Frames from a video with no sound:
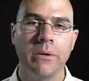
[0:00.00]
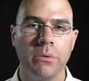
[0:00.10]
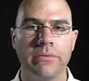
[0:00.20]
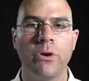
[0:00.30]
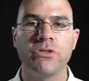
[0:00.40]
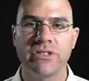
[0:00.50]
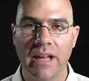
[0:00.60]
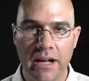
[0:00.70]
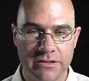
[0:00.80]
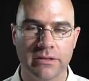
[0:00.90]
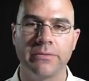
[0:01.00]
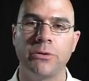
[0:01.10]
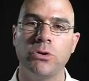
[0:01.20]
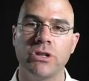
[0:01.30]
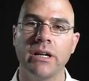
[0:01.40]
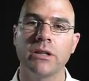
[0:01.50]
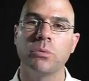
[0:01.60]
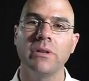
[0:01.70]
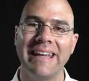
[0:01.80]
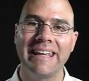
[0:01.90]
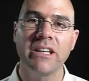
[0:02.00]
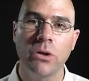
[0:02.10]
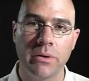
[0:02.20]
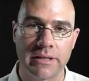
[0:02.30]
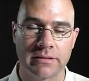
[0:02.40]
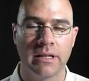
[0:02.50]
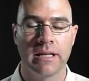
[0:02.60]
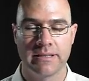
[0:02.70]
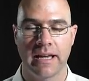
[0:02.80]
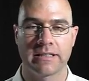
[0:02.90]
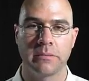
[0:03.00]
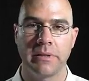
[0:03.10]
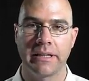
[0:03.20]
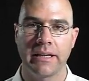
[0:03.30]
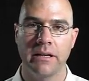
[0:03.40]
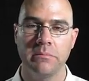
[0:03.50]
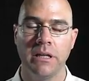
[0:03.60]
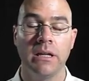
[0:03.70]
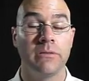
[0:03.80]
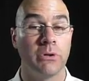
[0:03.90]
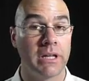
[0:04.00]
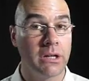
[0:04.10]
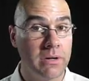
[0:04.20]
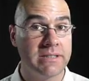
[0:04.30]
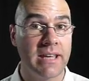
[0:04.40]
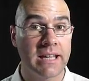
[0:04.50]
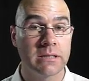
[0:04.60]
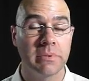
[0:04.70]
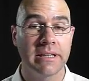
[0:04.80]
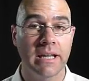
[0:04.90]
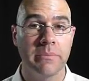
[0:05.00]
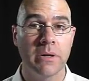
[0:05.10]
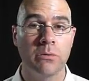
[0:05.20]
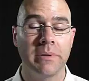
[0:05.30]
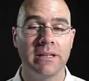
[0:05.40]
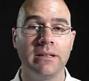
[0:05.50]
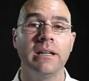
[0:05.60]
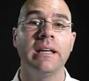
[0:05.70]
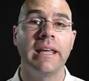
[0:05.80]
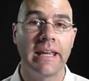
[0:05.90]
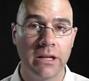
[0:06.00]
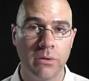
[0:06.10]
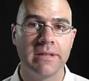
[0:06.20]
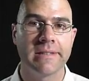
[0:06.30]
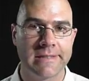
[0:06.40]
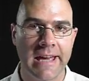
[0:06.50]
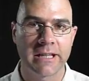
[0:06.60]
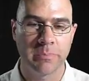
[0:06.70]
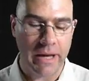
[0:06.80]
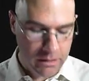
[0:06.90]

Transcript: When it reverses out in the future, it will increase taxable income. If you increase taxable income, there will be an increase in tax